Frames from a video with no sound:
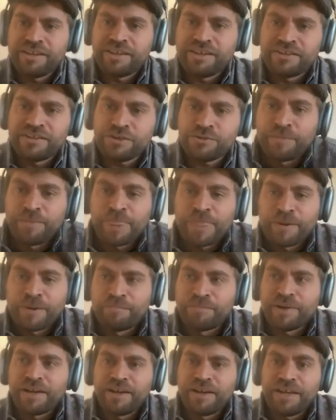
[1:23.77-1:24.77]
you know,
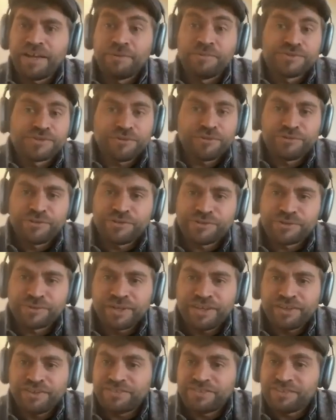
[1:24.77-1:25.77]
but it was offered
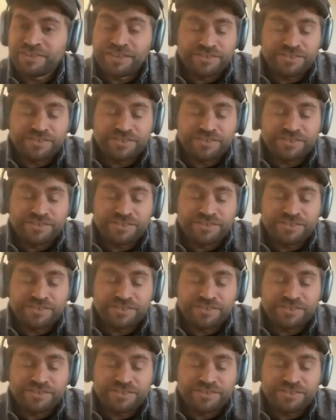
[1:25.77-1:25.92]
to us.